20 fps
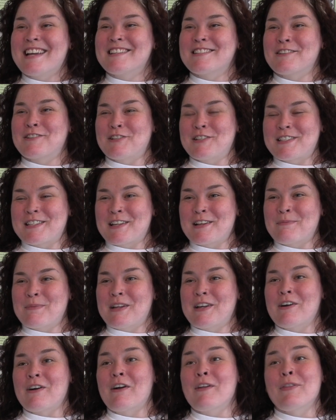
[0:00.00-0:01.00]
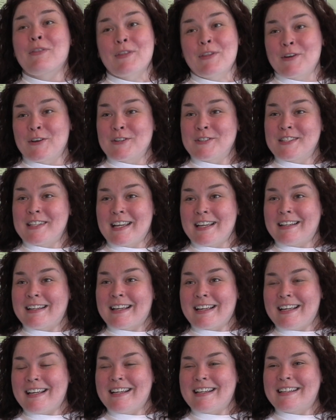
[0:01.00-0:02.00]
So she's going to be here on Thursday
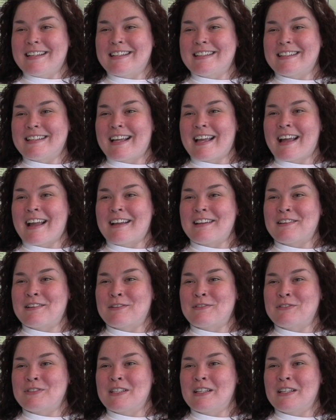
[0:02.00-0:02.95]
night, kind of